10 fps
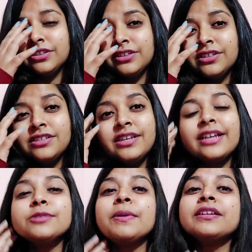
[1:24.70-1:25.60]
is the
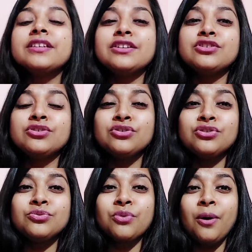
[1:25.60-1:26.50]

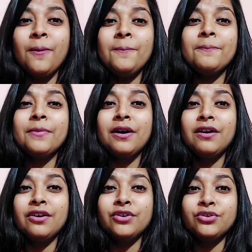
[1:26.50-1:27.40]
expectations from
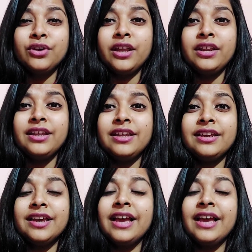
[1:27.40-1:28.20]
any